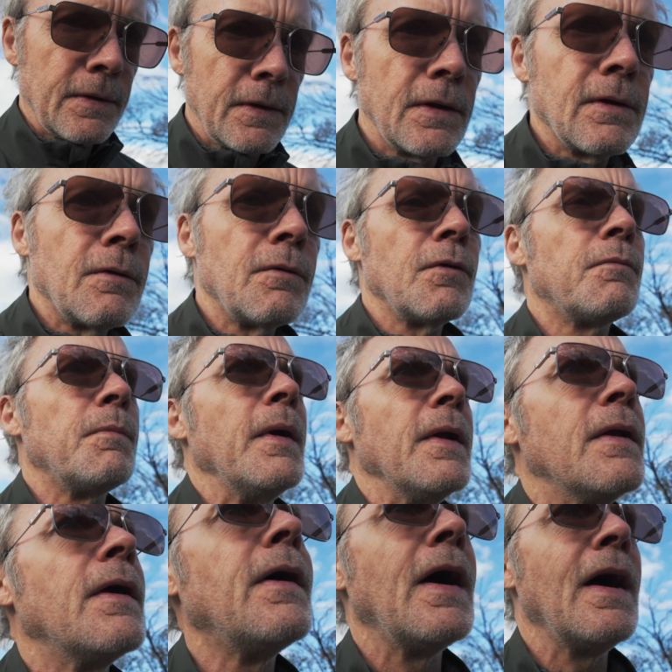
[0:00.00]
You know, we've
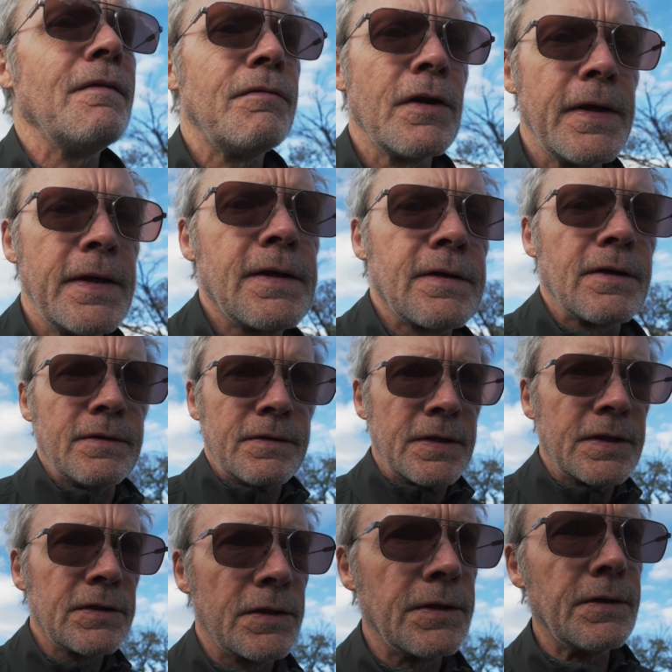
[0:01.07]
been heavily
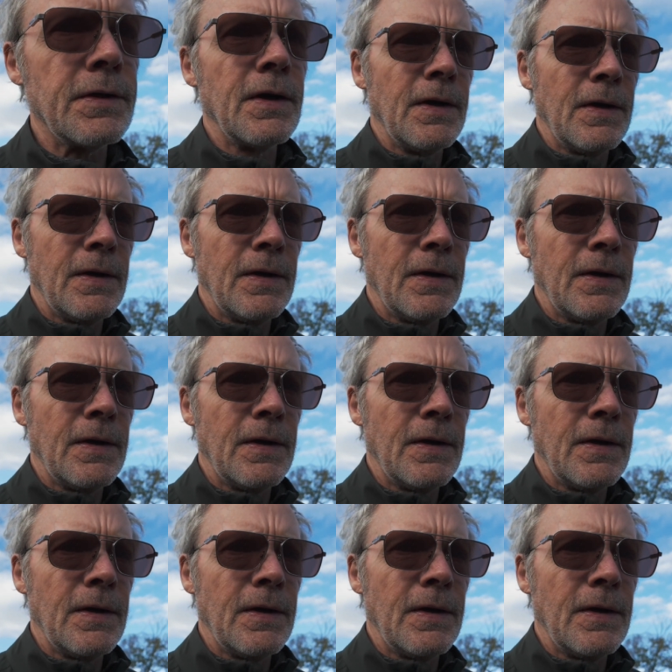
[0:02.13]
conditioned